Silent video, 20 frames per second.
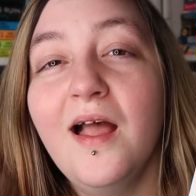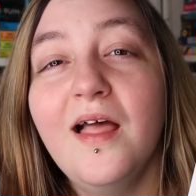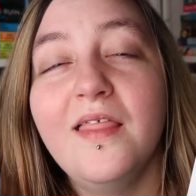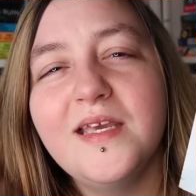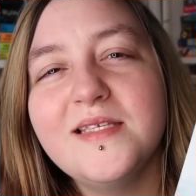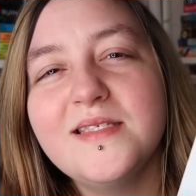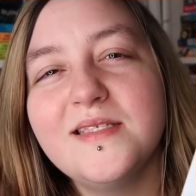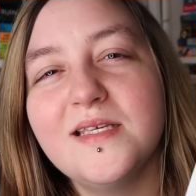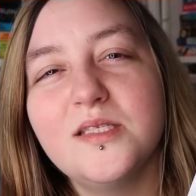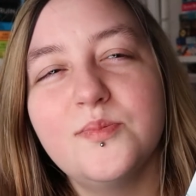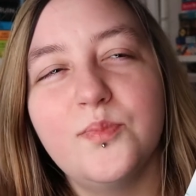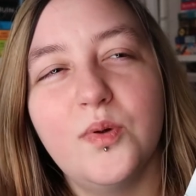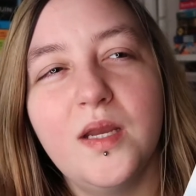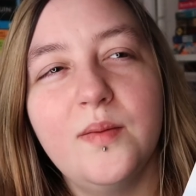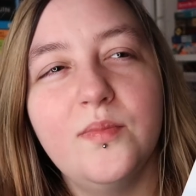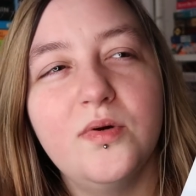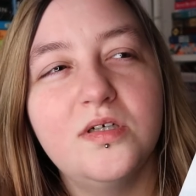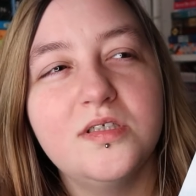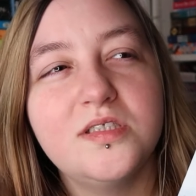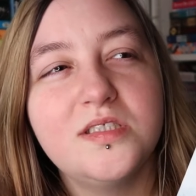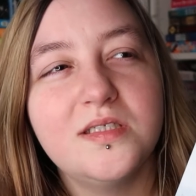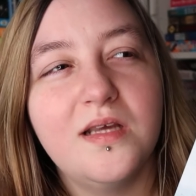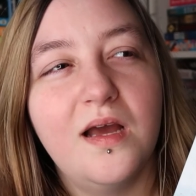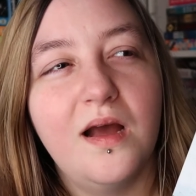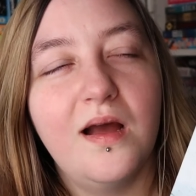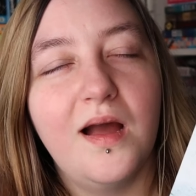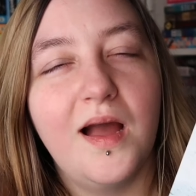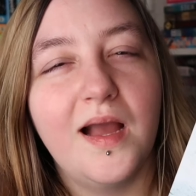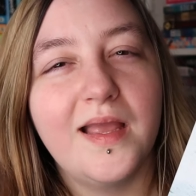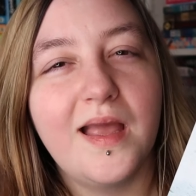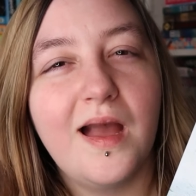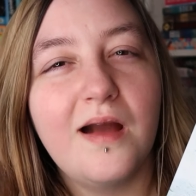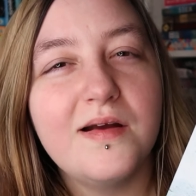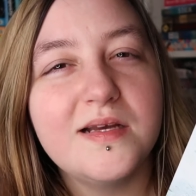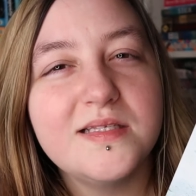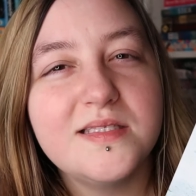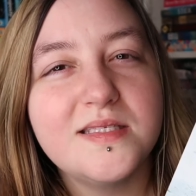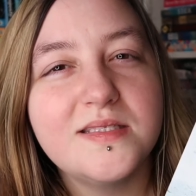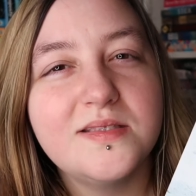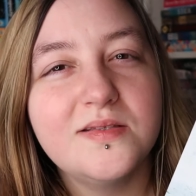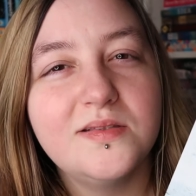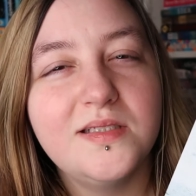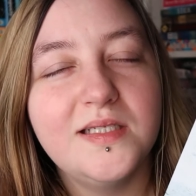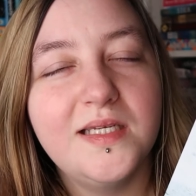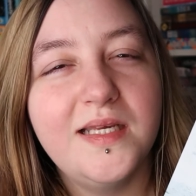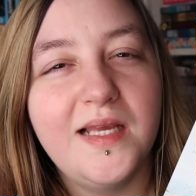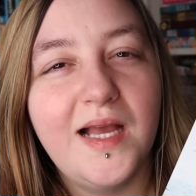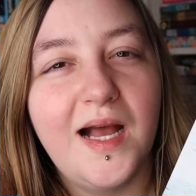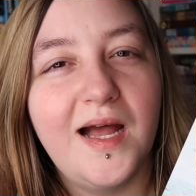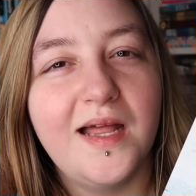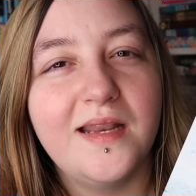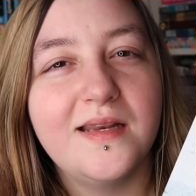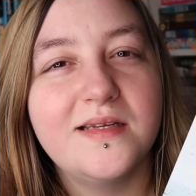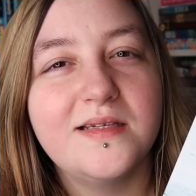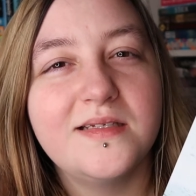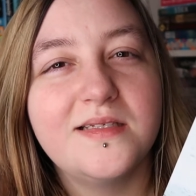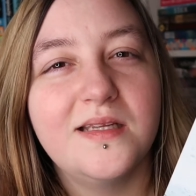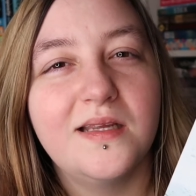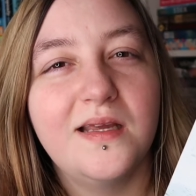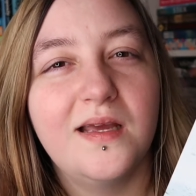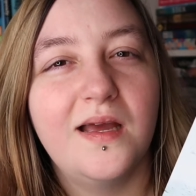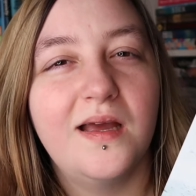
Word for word: This is pretty much a character study and